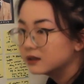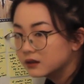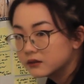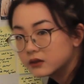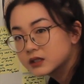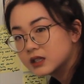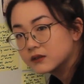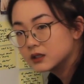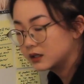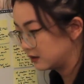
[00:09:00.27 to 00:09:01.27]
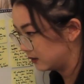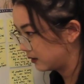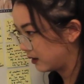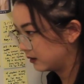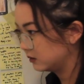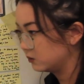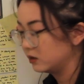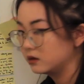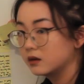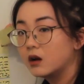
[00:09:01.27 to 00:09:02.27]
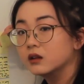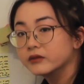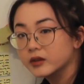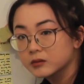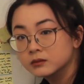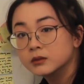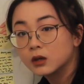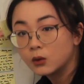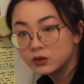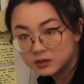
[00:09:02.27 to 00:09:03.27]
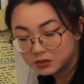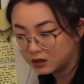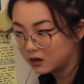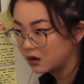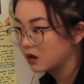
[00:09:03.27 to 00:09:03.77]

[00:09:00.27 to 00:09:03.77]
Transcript: of the 17th ends with all of them going to bed.